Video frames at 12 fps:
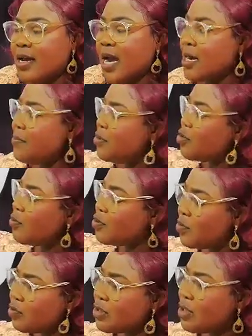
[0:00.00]
And I'm beside
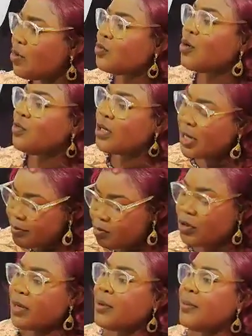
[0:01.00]
some hotel, I'm somewhere, and I'm so
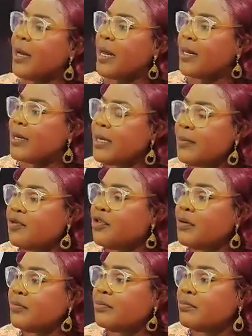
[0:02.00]
okay, me back. Let me
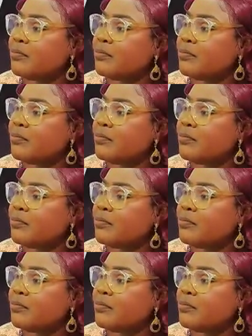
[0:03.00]
train.